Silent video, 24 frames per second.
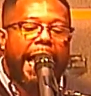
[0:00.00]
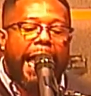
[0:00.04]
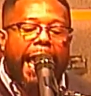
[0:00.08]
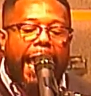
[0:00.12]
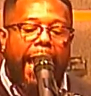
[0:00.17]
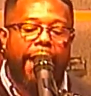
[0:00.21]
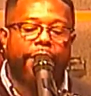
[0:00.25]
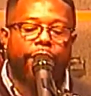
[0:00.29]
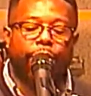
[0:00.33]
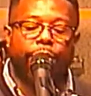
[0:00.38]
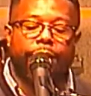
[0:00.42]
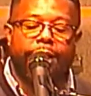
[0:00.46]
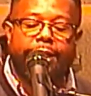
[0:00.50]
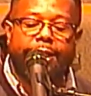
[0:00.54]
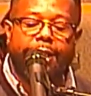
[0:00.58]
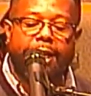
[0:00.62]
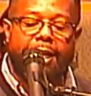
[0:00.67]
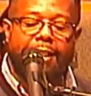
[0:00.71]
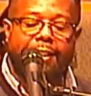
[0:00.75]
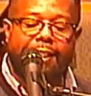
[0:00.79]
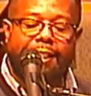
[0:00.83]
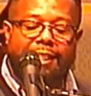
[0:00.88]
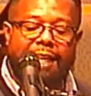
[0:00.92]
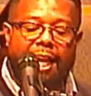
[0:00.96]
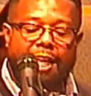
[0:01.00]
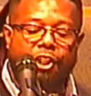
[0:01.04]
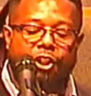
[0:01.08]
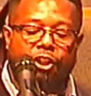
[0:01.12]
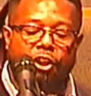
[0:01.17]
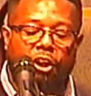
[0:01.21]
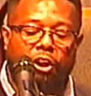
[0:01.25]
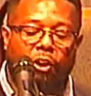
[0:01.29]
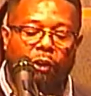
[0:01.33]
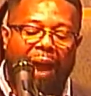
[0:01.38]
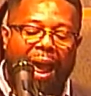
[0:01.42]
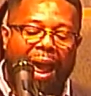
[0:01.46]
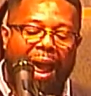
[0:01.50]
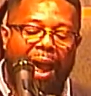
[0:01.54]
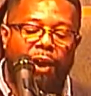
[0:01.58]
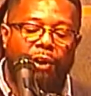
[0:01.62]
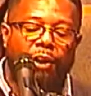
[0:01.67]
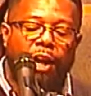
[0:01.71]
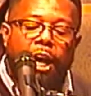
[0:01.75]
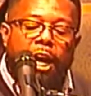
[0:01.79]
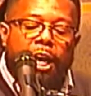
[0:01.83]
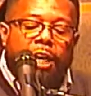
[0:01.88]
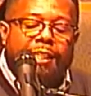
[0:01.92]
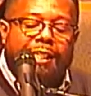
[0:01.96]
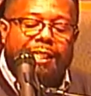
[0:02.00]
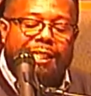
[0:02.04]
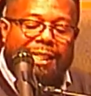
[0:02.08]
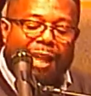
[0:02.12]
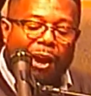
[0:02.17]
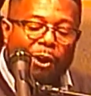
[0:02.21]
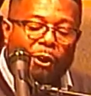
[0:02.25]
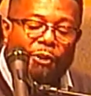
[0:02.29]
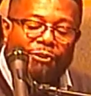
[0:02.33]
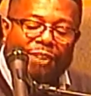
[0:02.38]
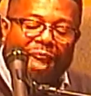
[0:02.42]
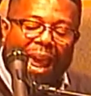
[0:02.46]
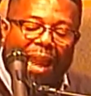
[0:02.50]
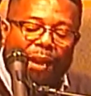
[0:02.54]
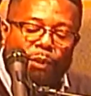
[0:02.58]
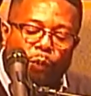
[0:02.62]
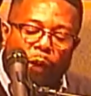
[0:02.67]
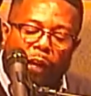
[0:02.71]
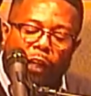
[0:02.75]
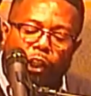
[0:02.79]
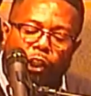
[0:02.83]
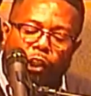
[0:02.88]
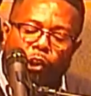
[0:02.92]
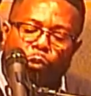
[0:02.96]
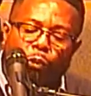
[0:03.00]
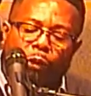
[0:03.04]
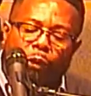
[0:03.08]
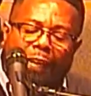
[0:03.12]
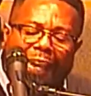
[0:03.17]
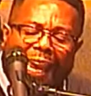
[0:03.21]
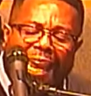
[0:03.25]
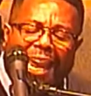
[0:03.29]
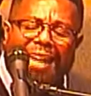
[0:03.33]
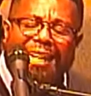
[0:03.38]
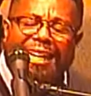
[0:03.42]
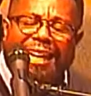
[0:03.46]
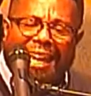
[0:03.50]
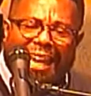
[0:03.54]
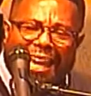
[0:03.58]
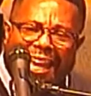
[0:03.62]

And you need to assess your crowd so that when you get